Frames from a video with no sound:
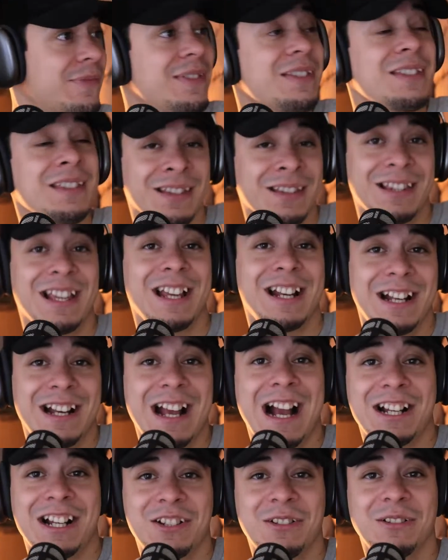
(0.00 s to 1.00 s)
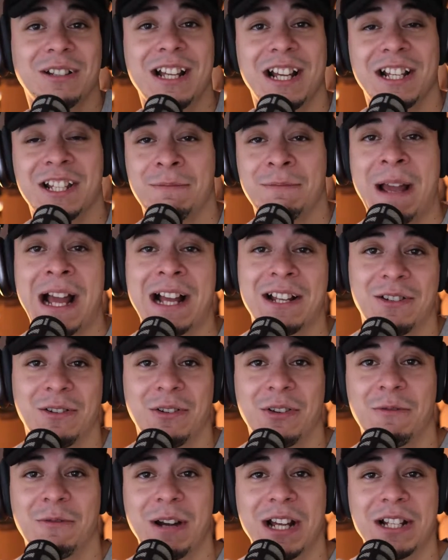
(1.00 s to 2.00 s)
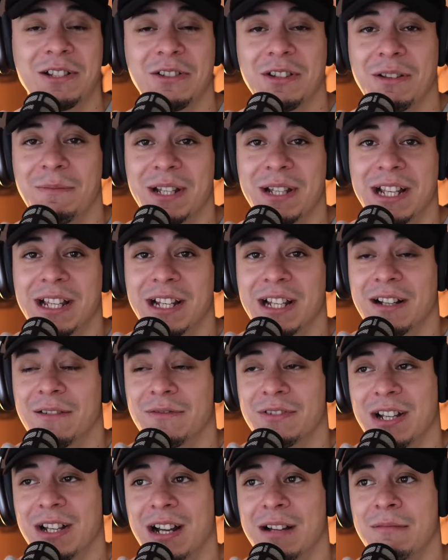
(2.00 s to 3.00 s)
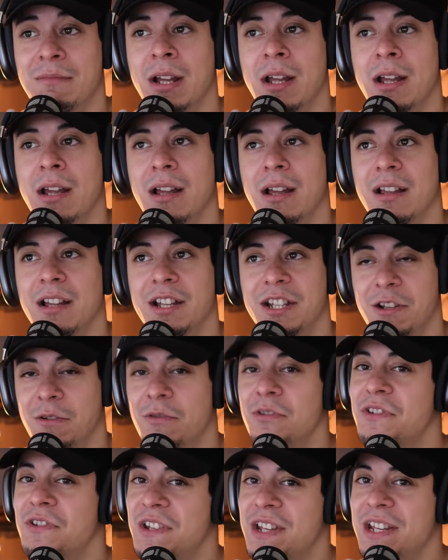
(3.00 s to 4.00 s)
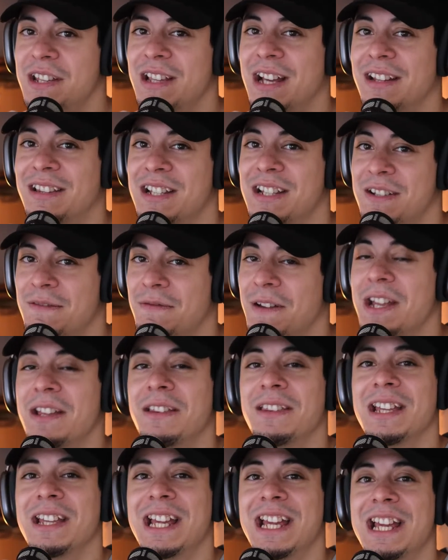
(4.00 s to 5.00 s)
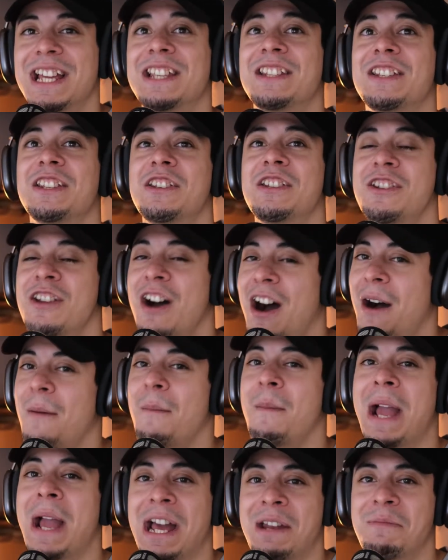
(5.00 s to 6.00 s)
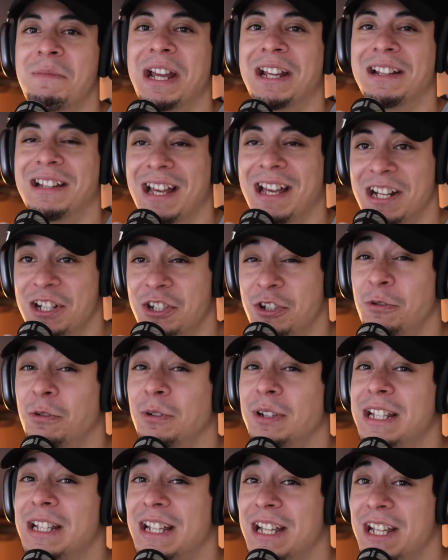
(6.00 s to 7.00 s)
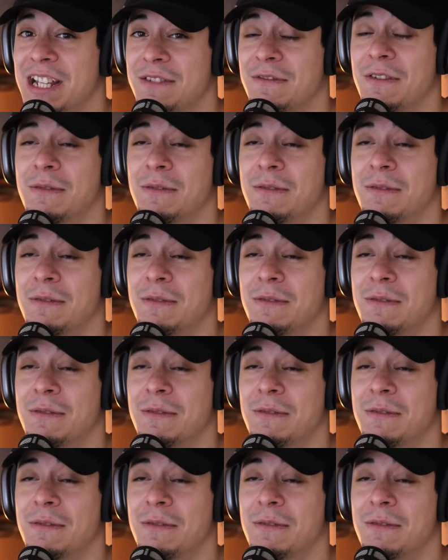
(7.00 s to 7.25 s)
AD, that it actually expands all the way to the beginning of time, you'll see that this faith is not man-made, that it truly is from